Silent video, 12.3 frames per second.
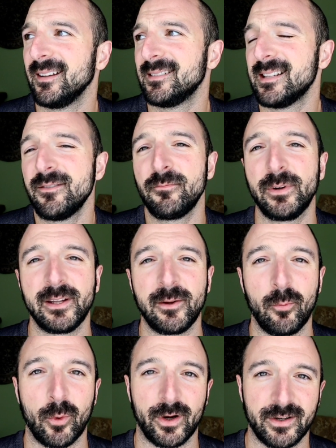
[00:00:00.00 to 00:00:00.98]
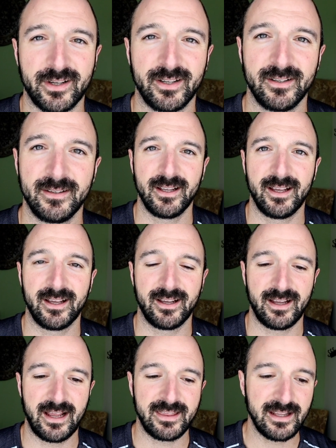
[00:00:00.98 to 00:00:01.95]
it didn't really work.
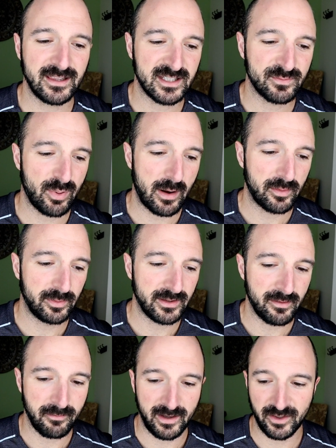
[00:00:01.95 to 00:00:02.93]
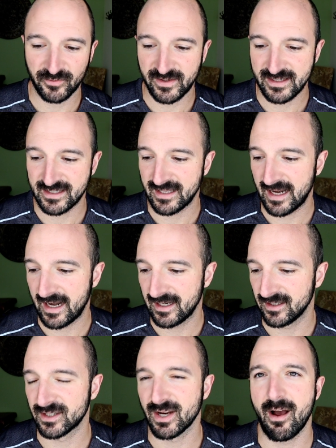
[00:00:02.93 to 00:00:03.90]
Uh, I think that's probably the main reason that I
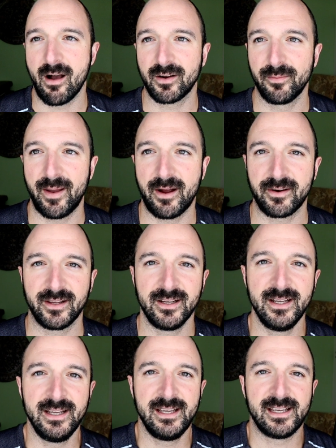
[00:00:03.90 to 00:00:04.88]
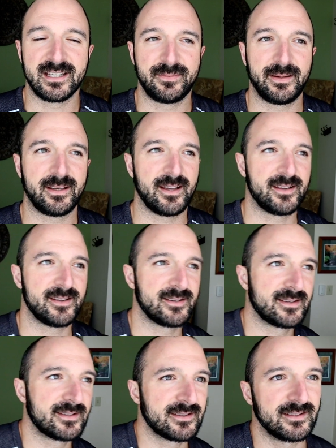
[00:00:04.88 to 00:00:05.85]
didn't talk about it is
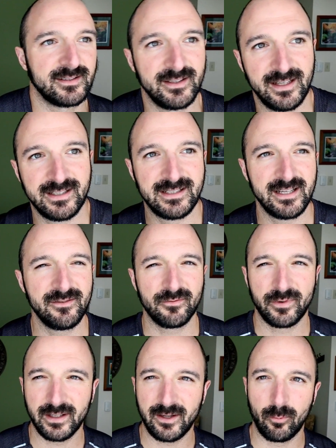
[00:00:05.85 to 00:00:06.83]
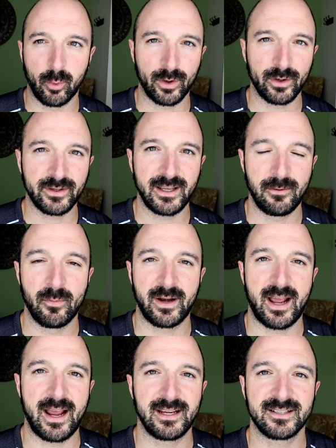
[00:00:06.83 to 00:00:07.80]
because it didn't really work. And
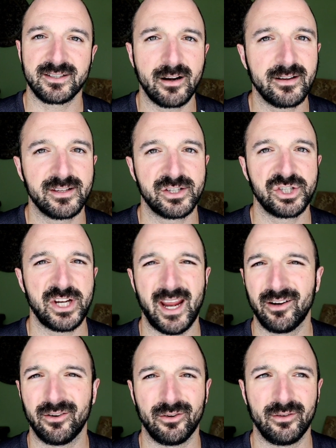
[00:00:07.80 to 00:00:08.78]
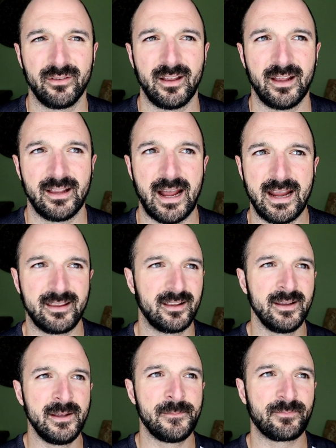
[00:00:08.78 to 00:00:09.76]
when I started this channel, I
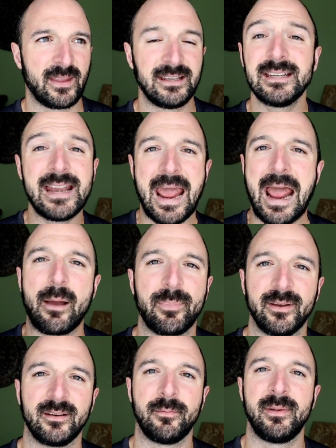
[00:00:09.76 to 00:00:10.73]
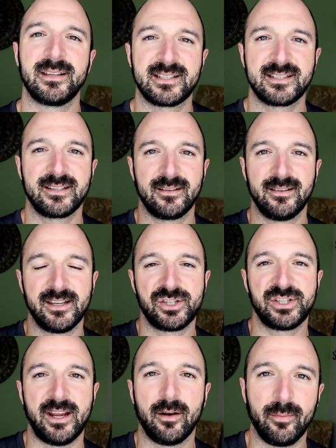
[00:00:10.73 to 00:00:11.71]
it didn't happen amidst
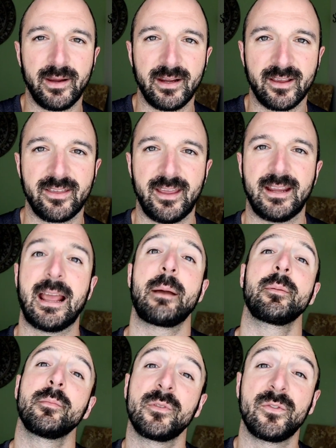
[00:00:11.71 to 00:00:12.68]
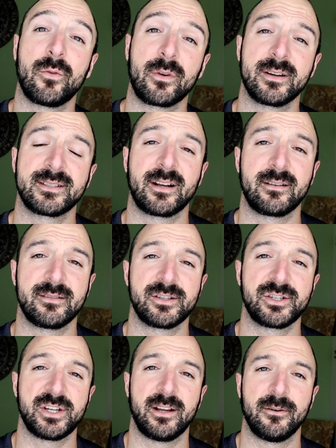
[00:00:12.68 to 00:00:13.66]
this channel being a thing. It happened before I started
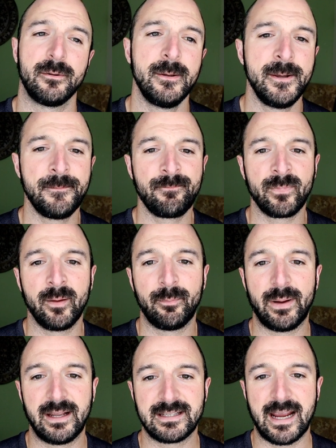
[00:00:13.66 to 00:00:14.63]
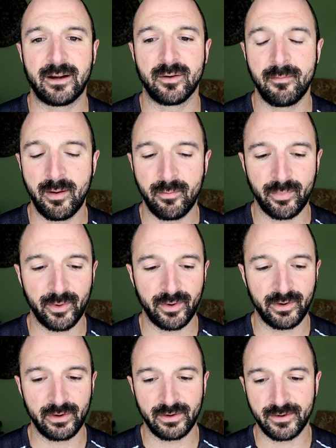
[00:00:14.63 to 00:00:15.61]
this channel. But I
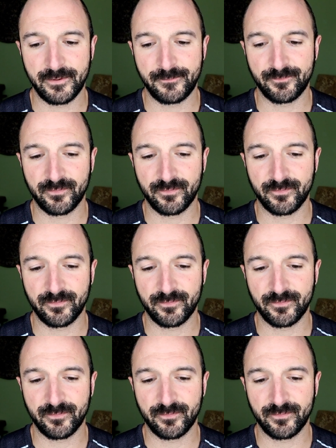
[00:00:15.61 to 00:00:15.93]
remember